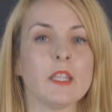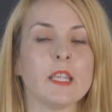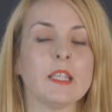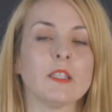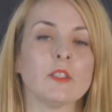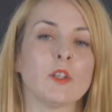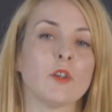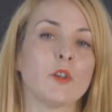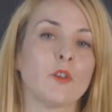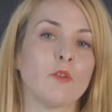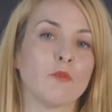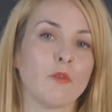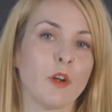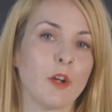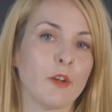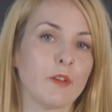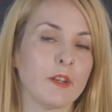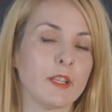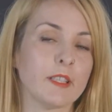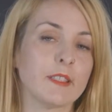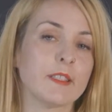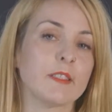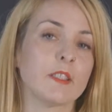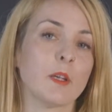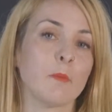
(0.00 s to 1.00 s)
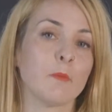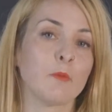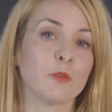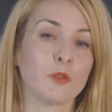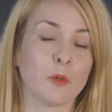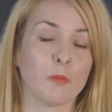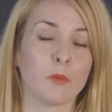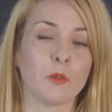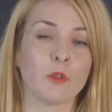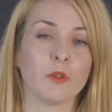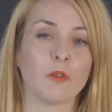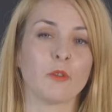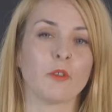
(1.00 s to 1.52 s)
These are grown in
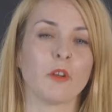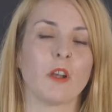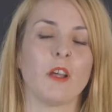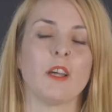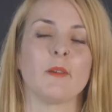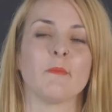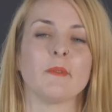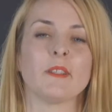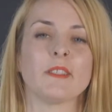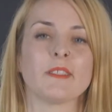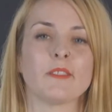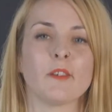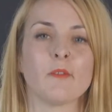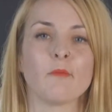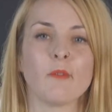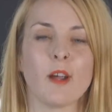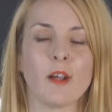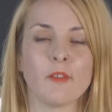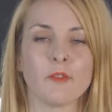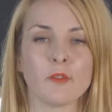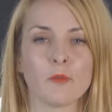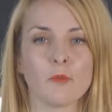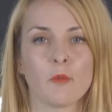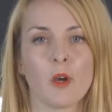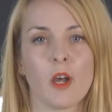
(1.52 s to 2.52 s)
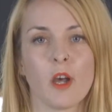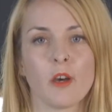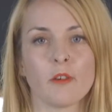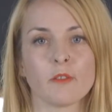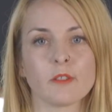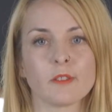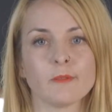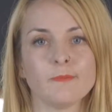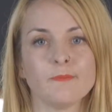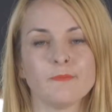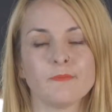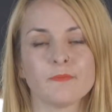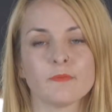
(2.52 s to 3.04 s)
subtropical climates around the
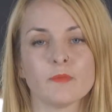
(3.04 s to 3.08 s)
world.